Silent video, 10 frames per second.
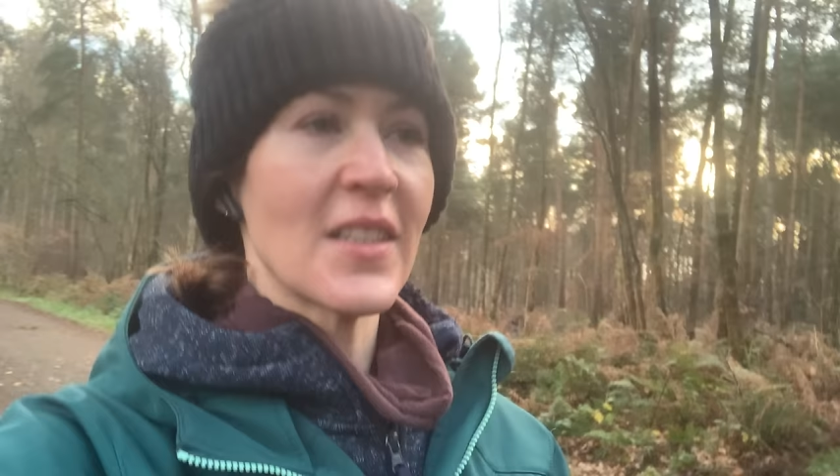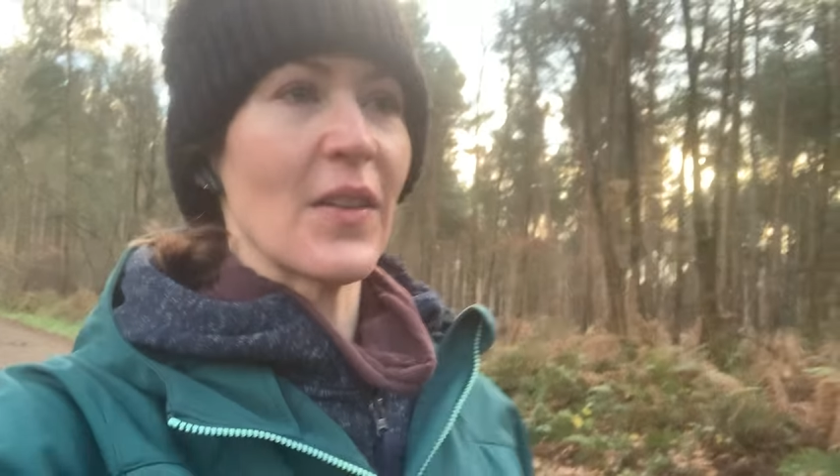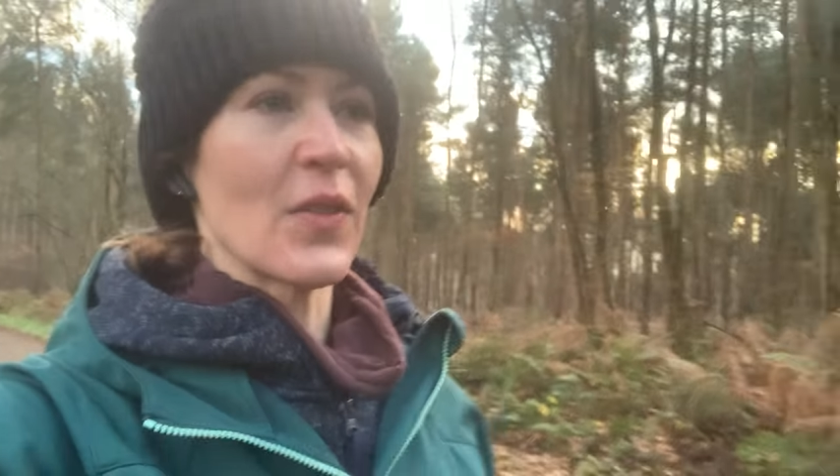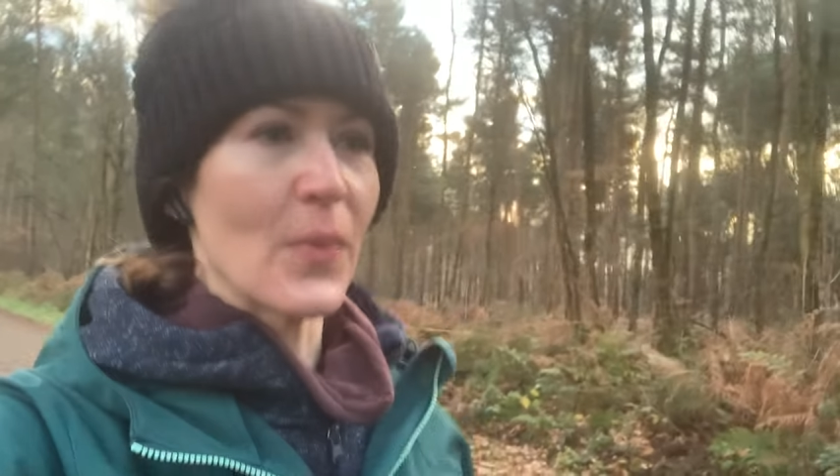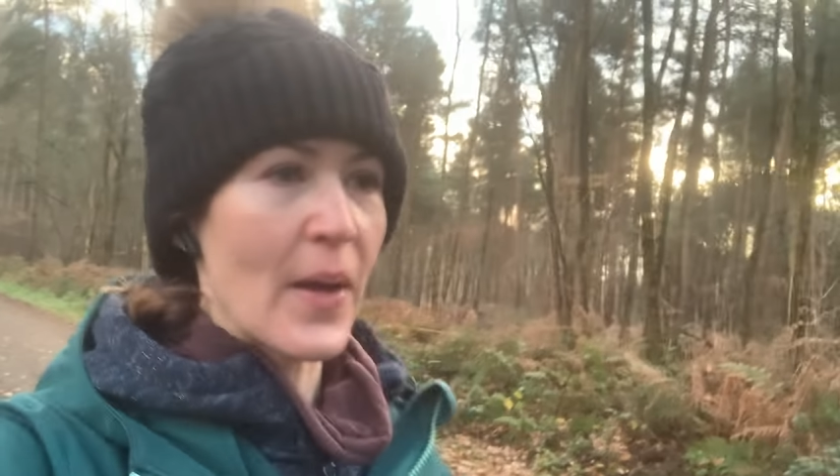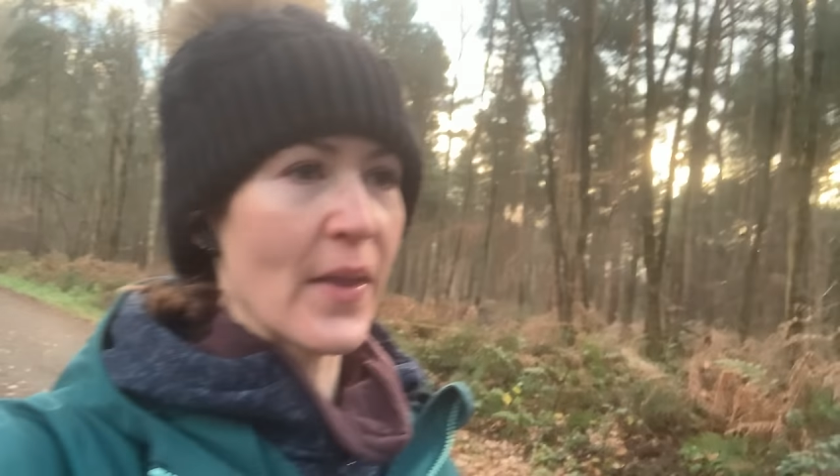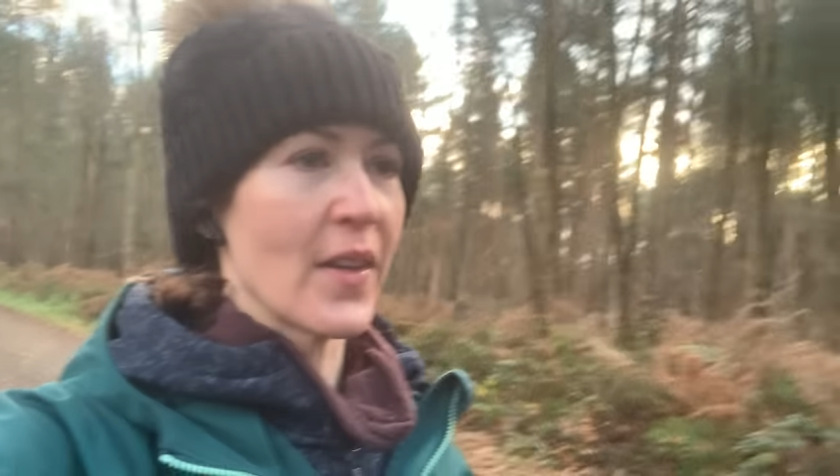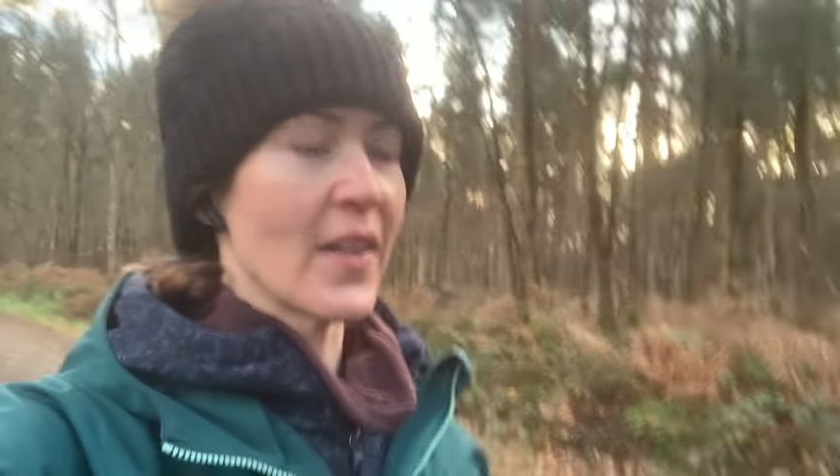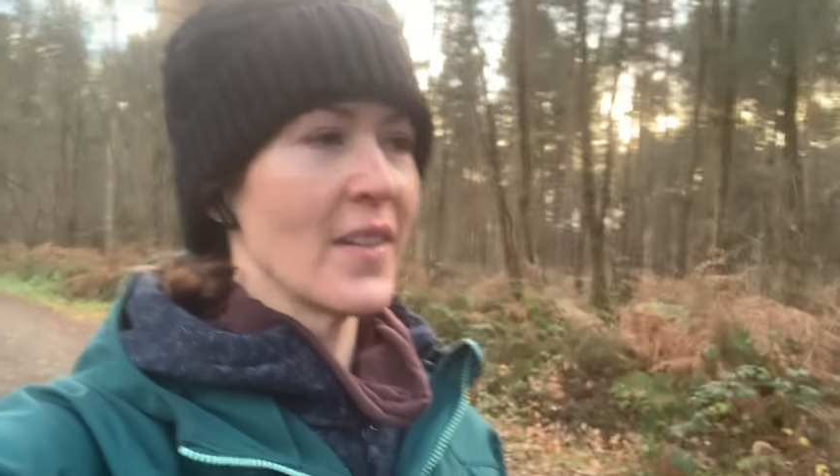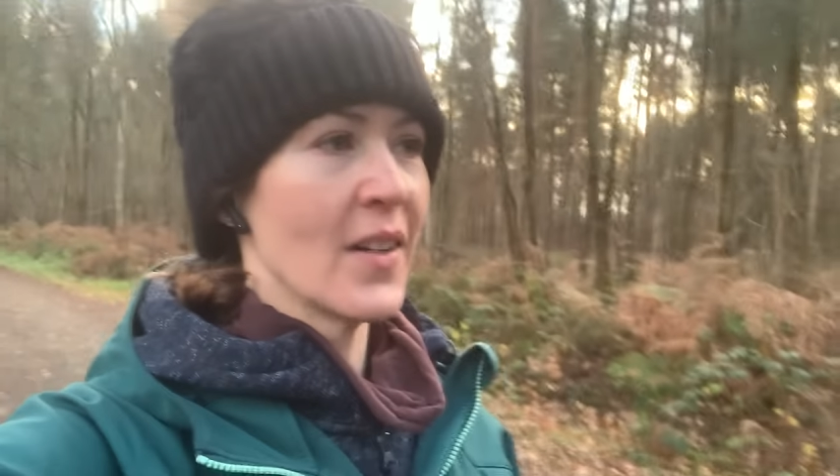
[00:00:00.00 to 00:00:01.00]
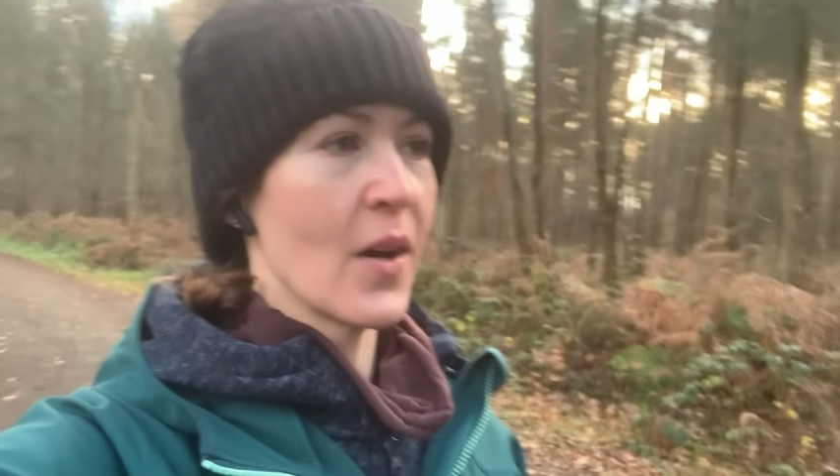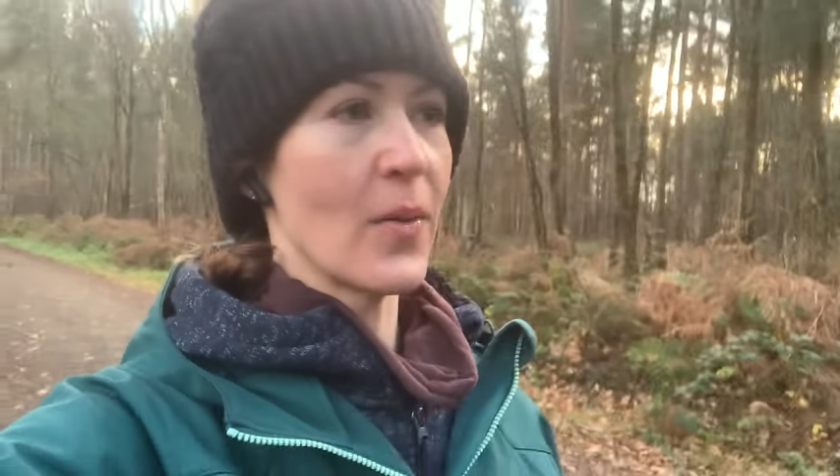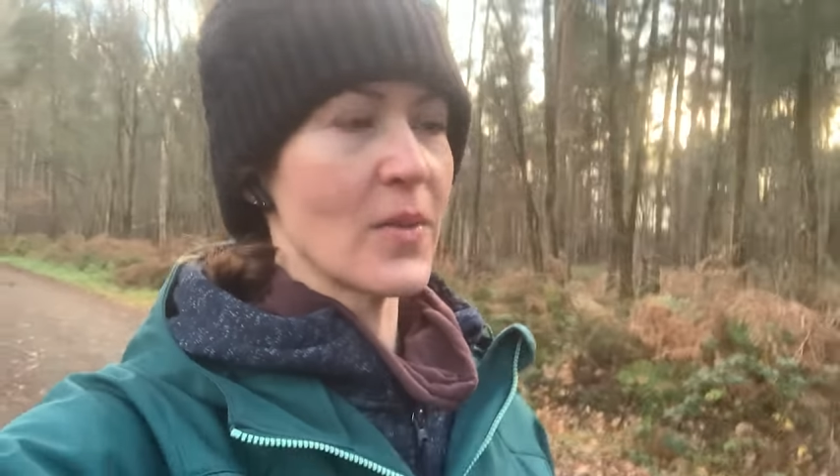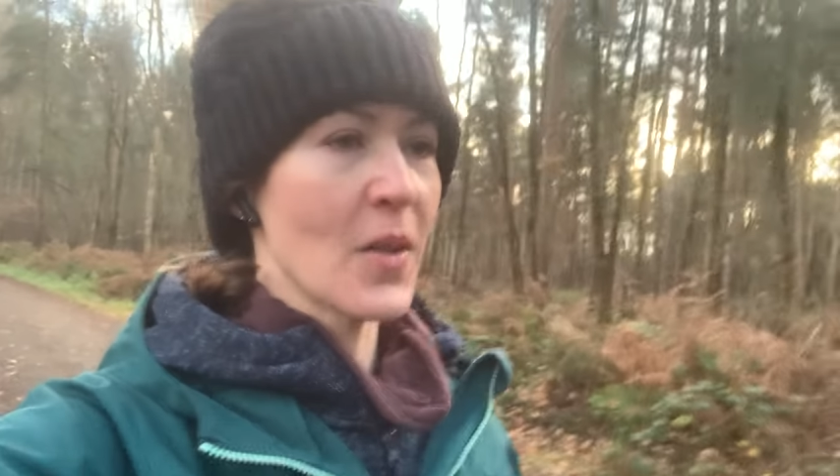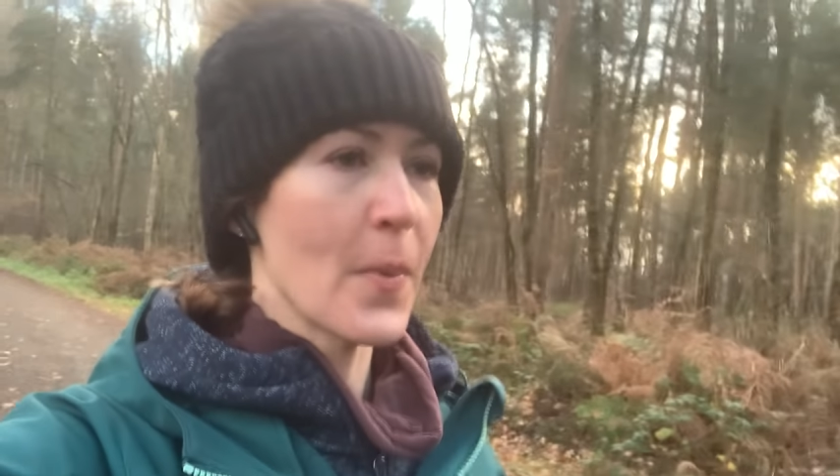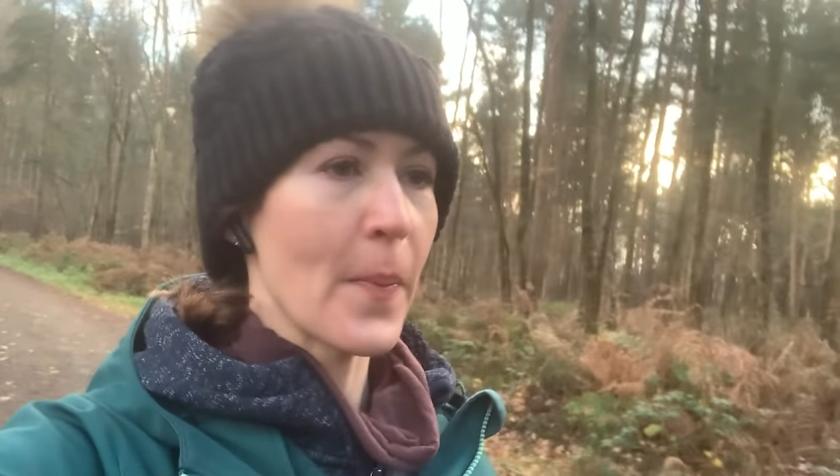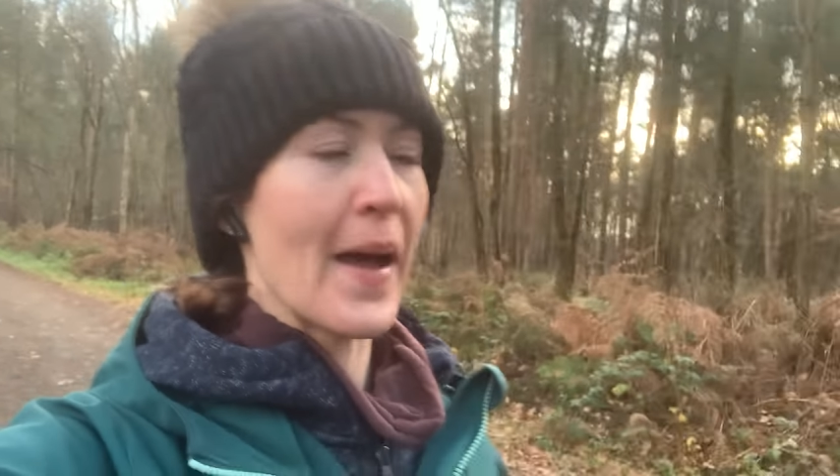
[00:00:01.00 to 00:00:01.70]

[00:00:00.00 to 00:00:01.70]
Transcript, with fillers: if the weather holds up